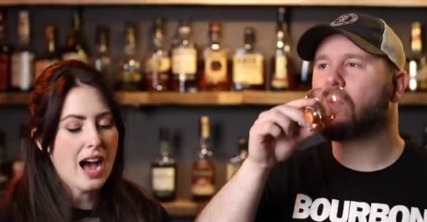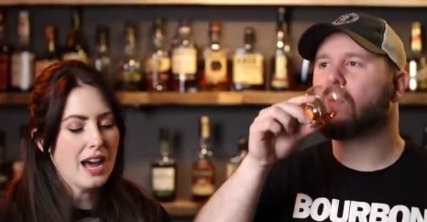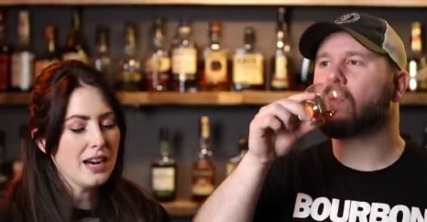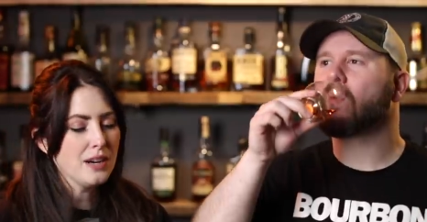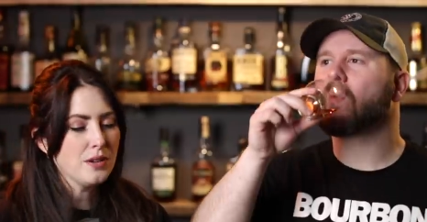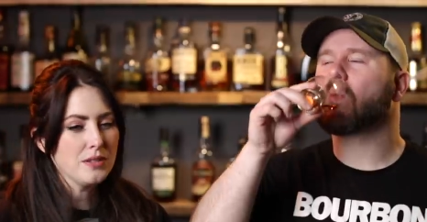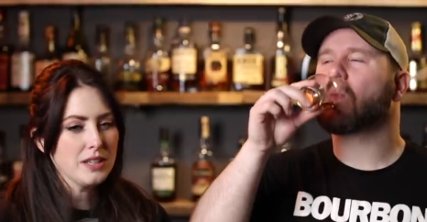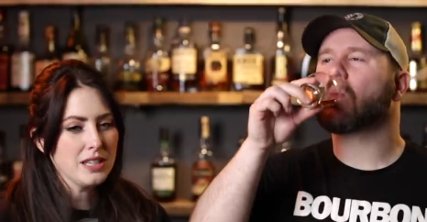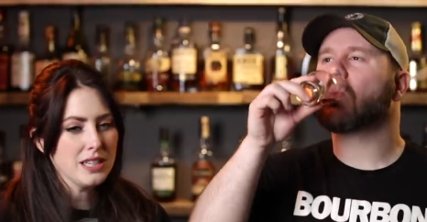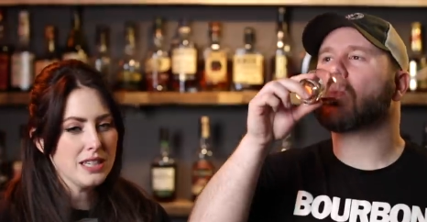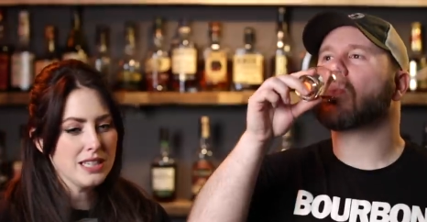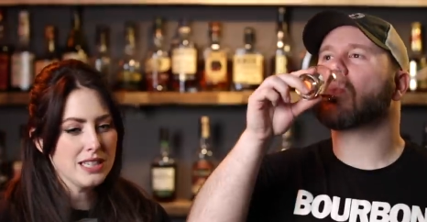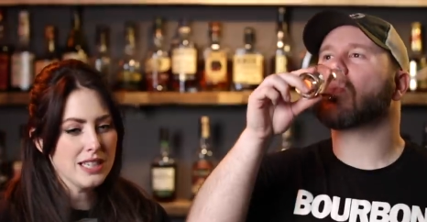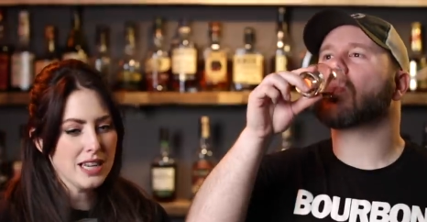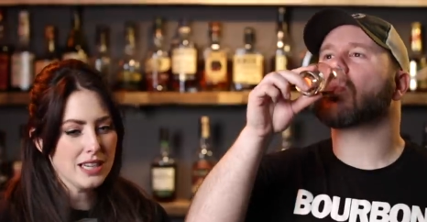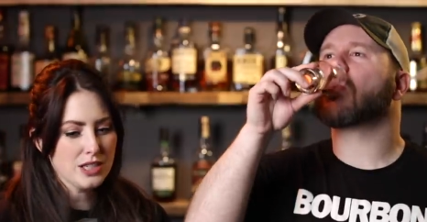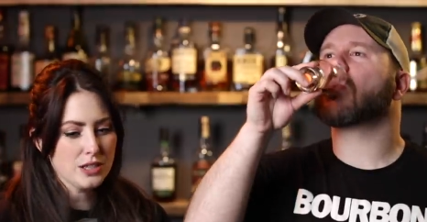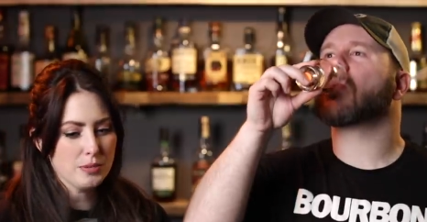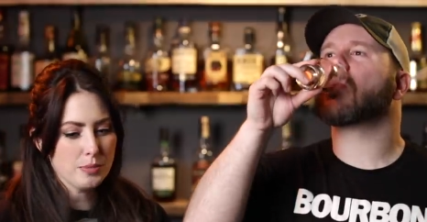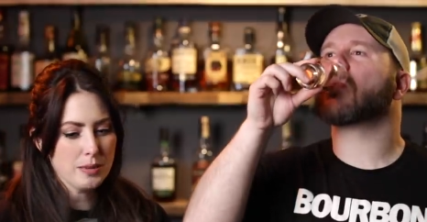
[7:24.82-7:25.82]
Speaker 1: I don't think it's
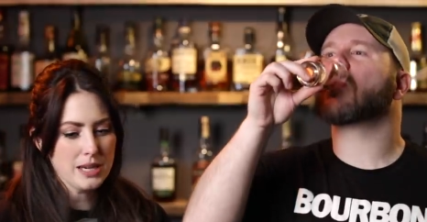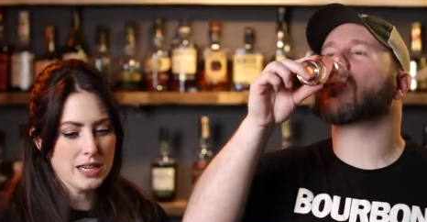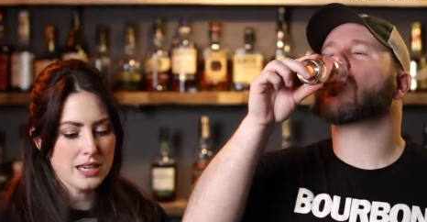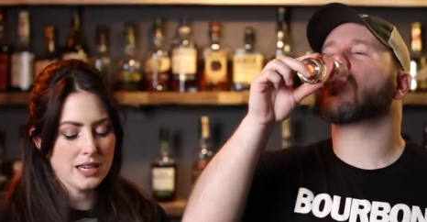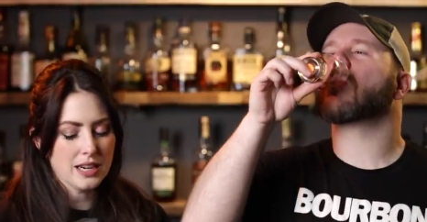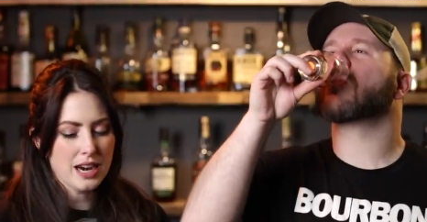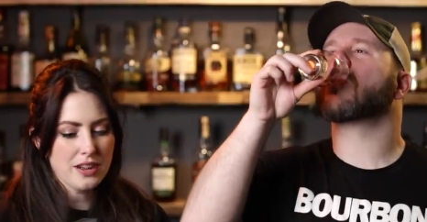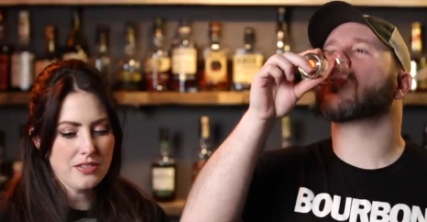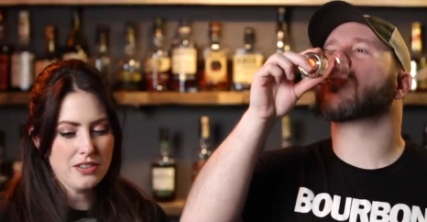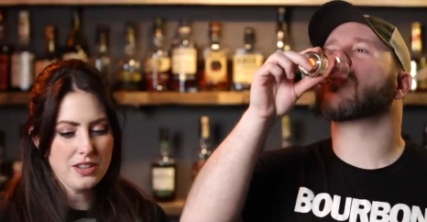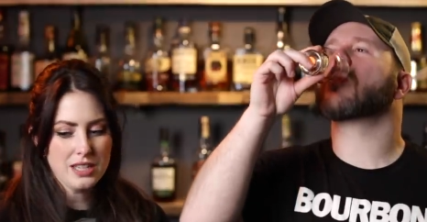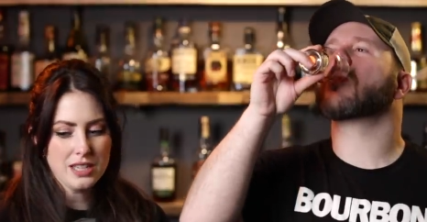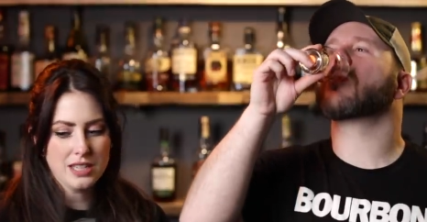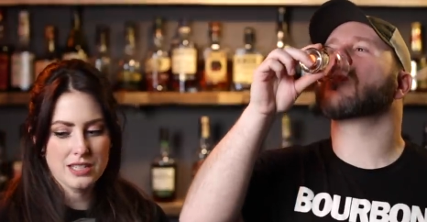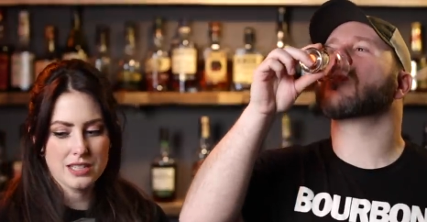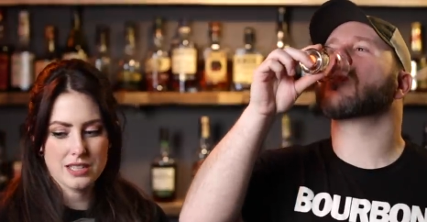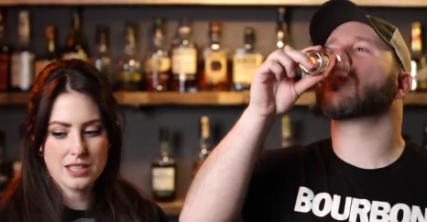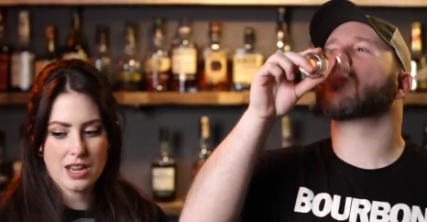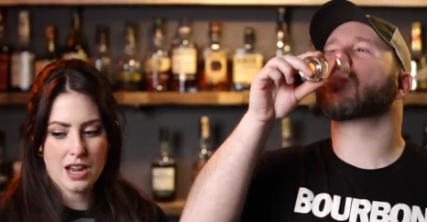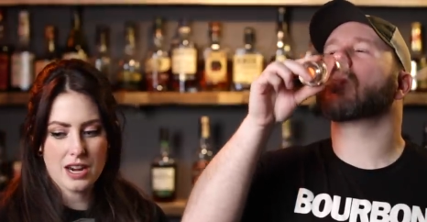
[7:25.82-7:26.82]
that sweet. I think
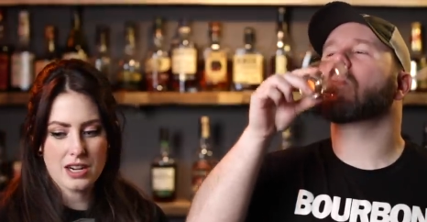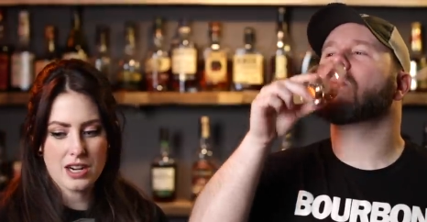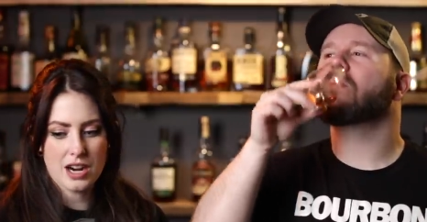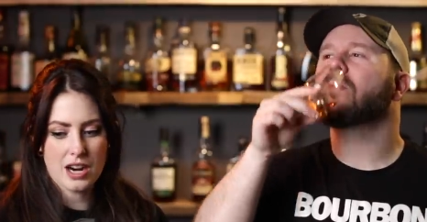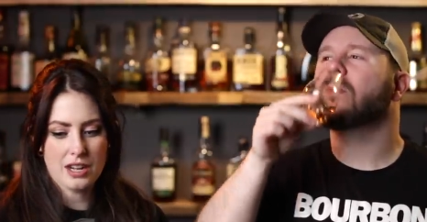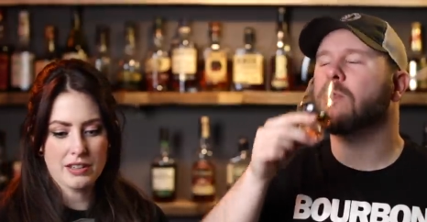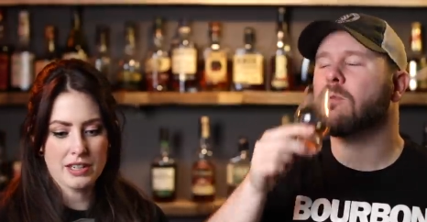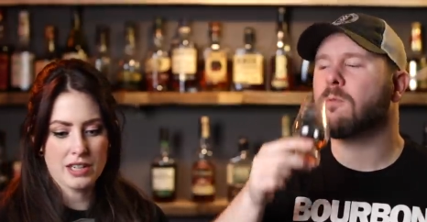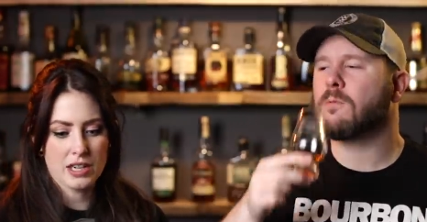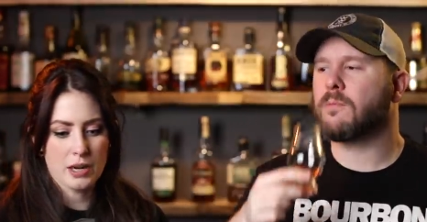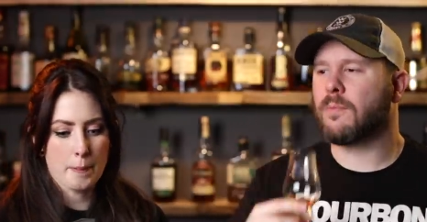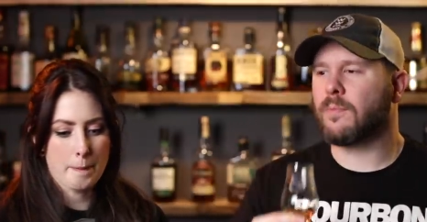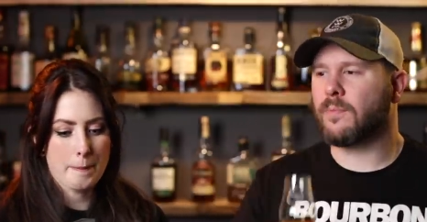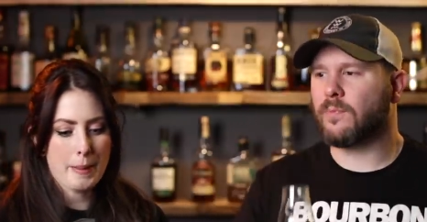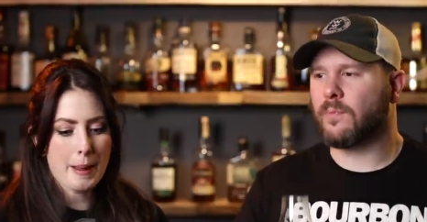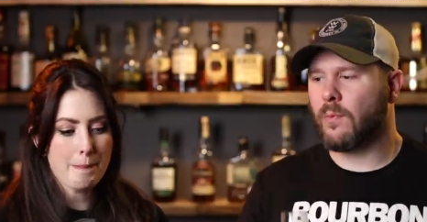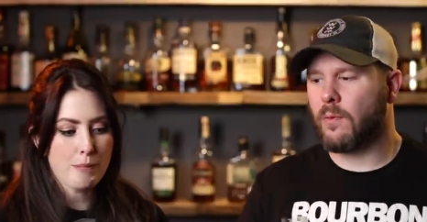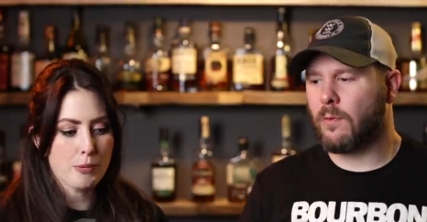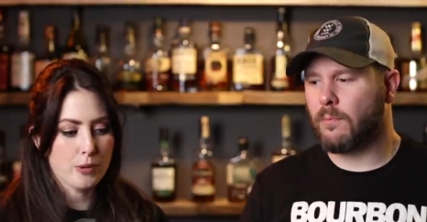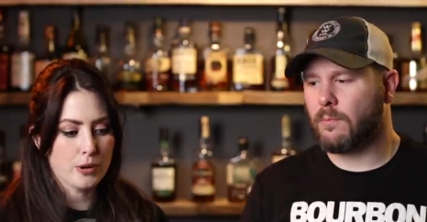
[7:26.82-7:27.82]
it's kind of got like a
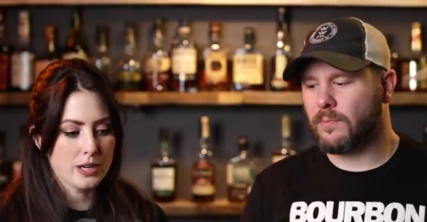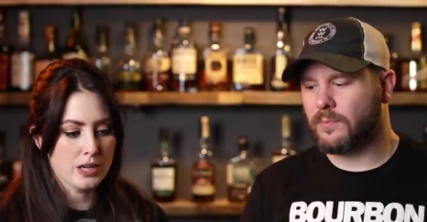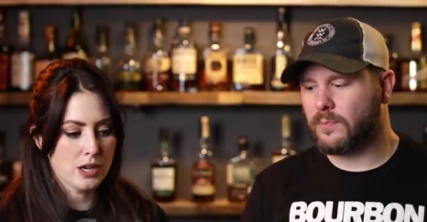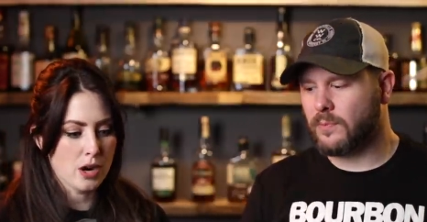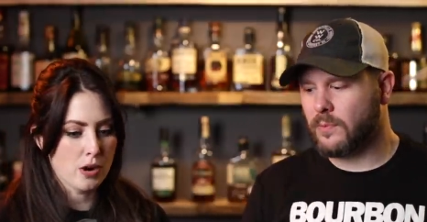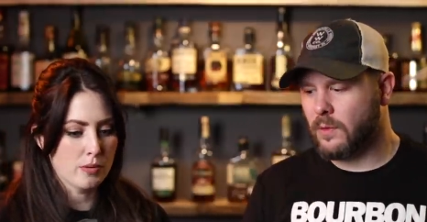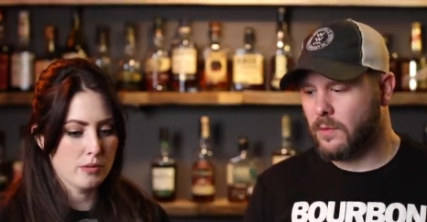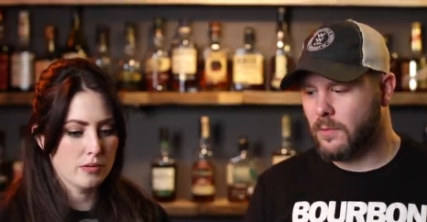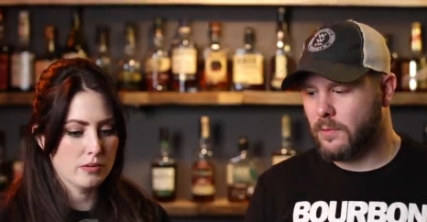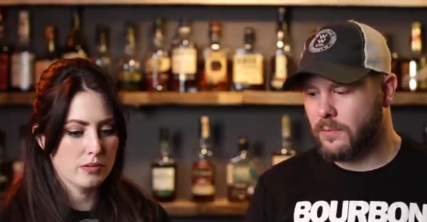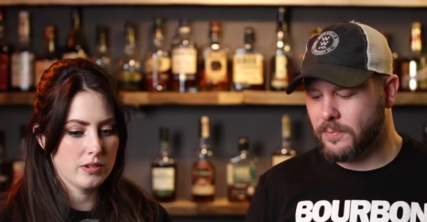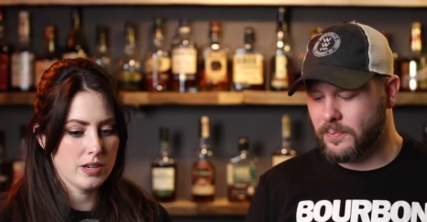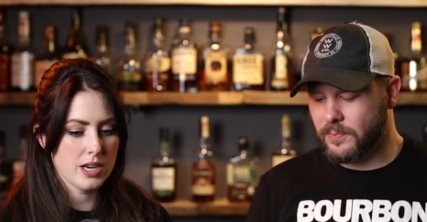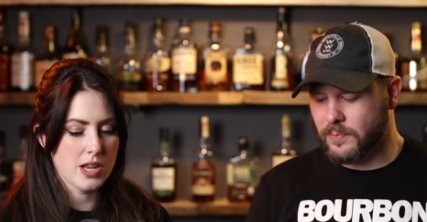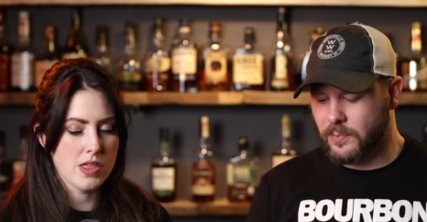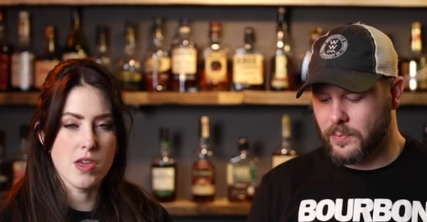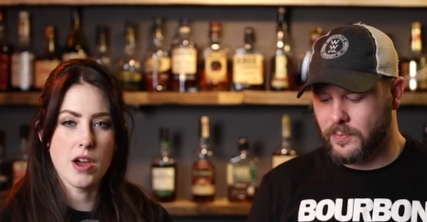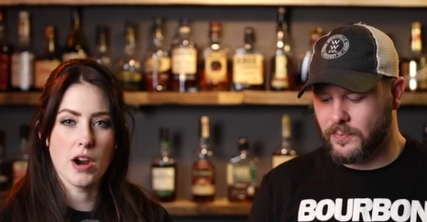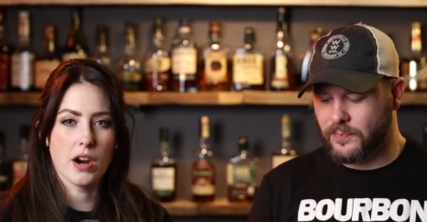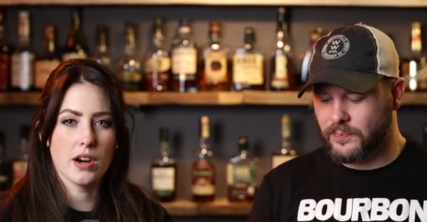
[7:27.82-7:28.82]
peppery note in